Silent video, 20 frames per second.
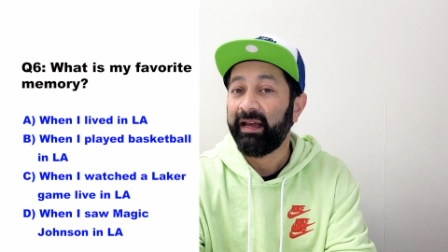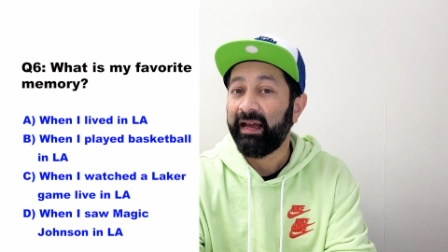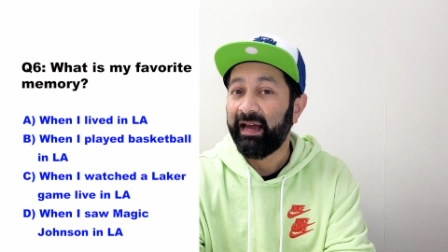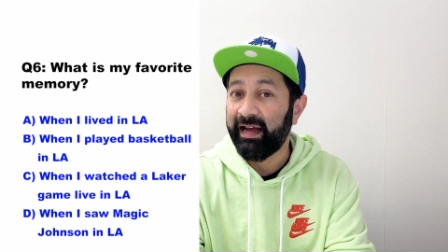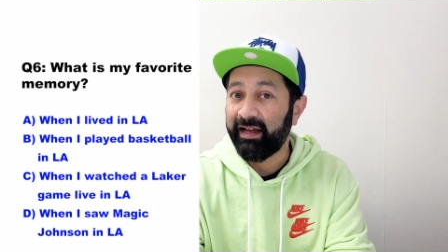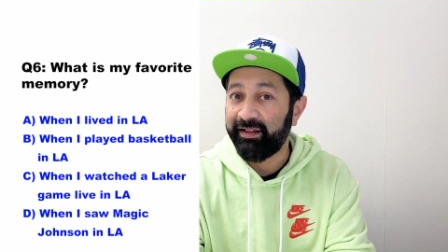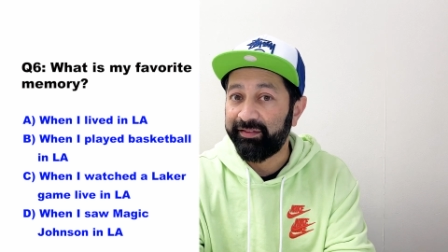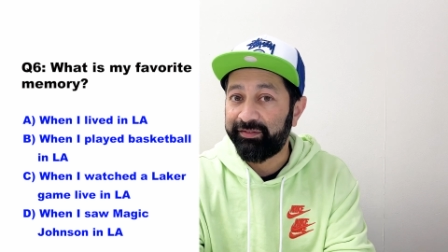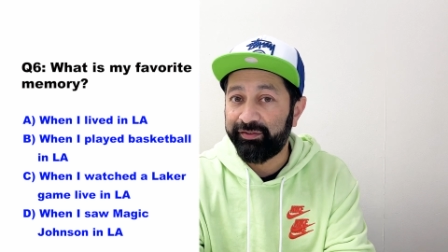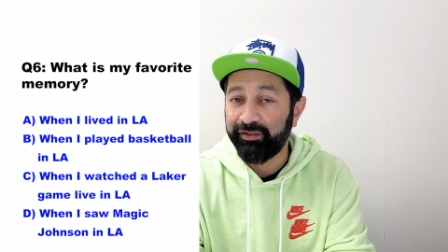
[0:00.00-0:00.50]

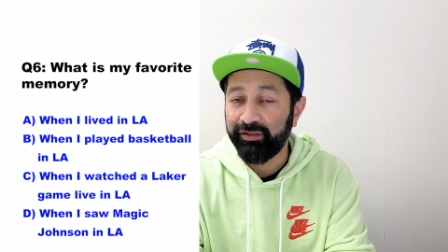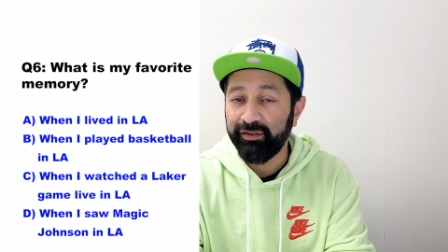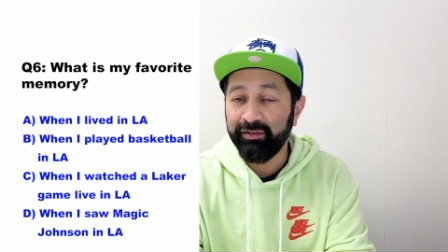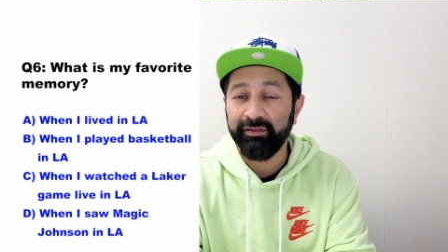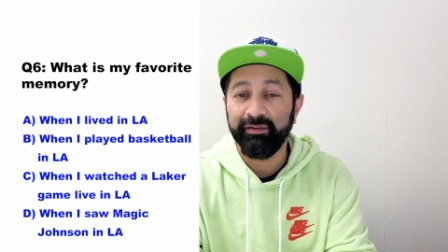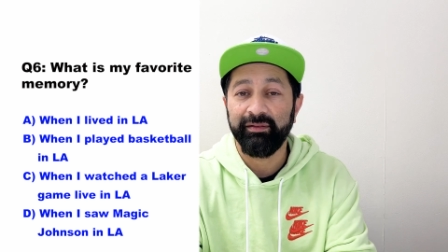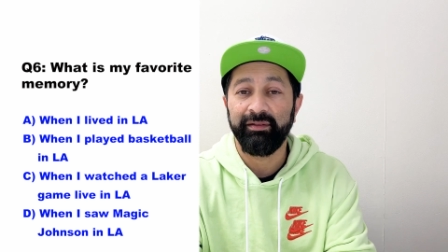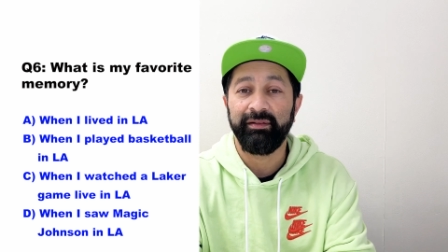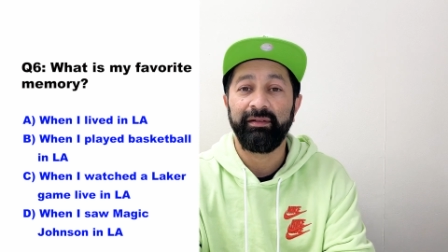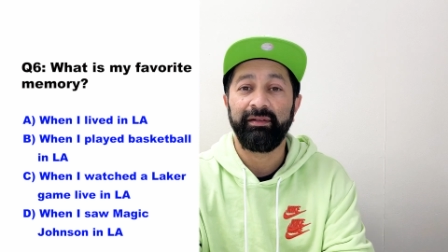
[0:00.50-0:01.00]

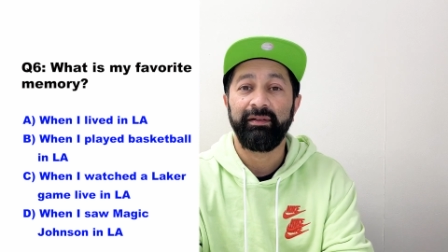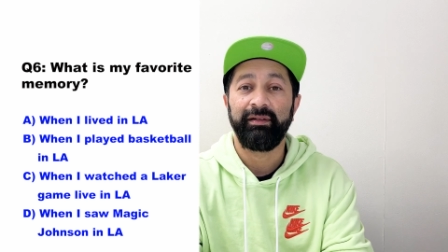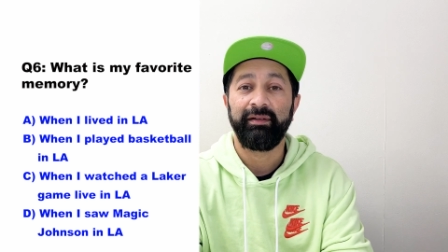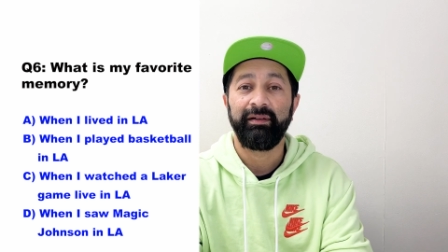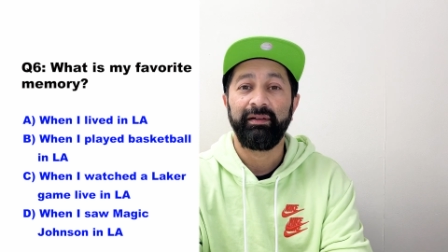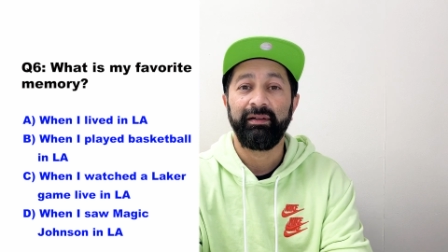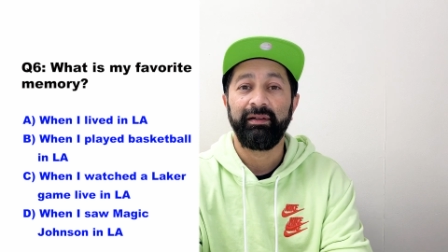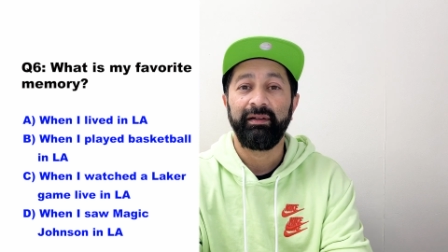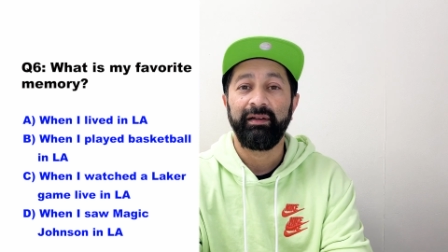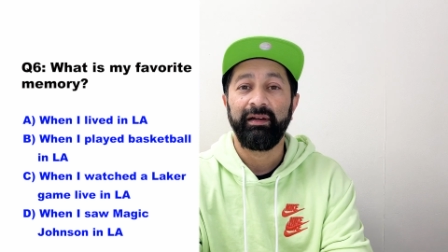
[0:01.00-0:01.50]
Answer,
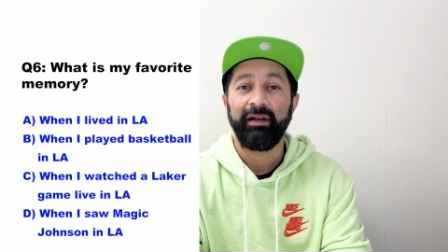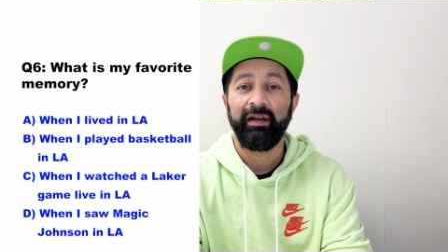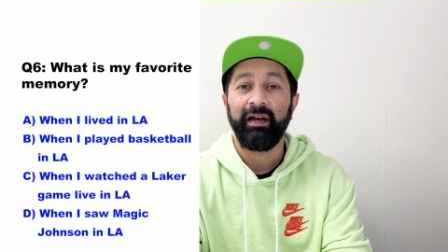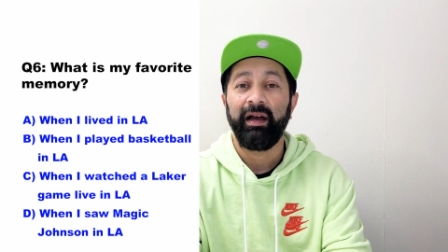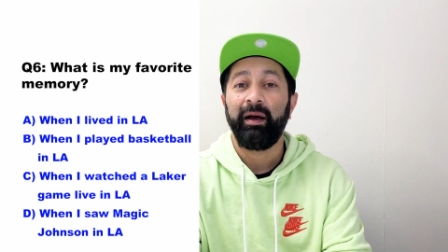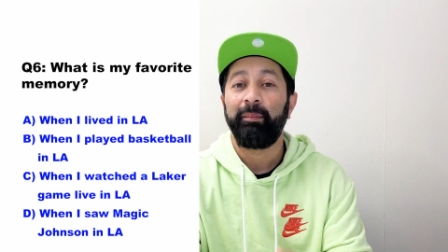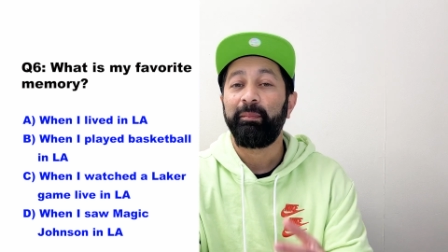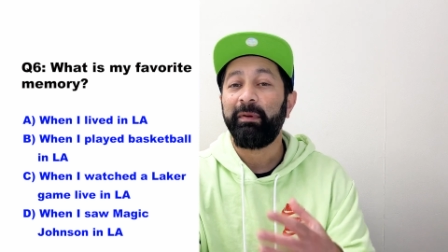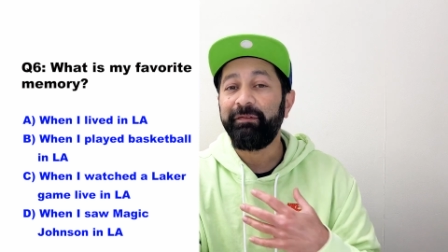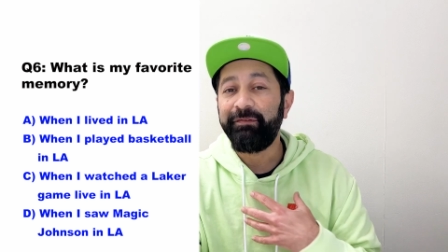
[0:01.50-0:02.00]

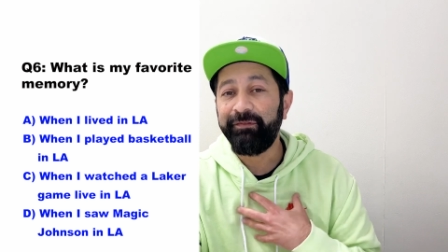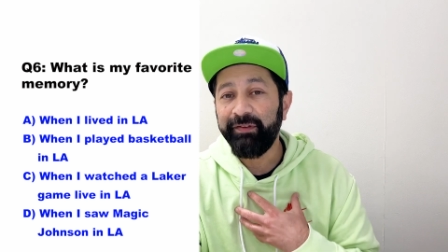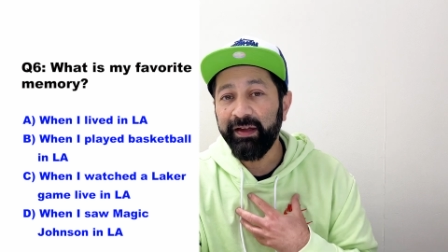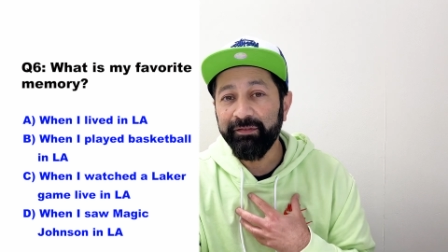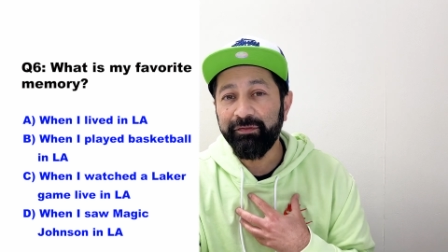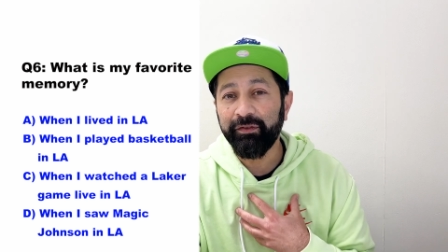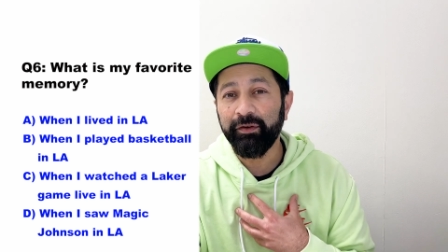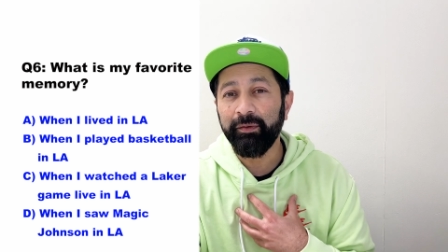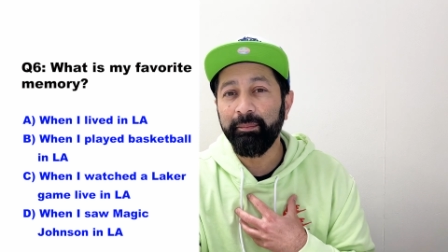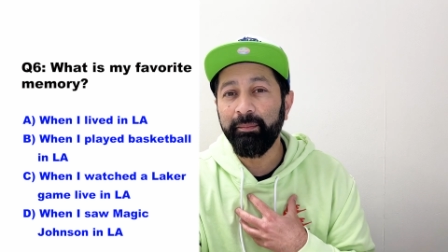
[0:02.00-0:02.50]
my
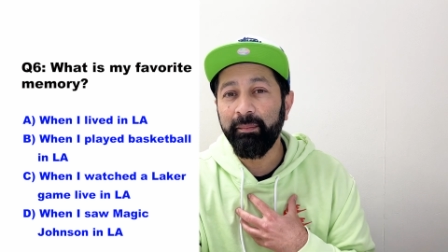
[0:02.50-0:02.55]
favorite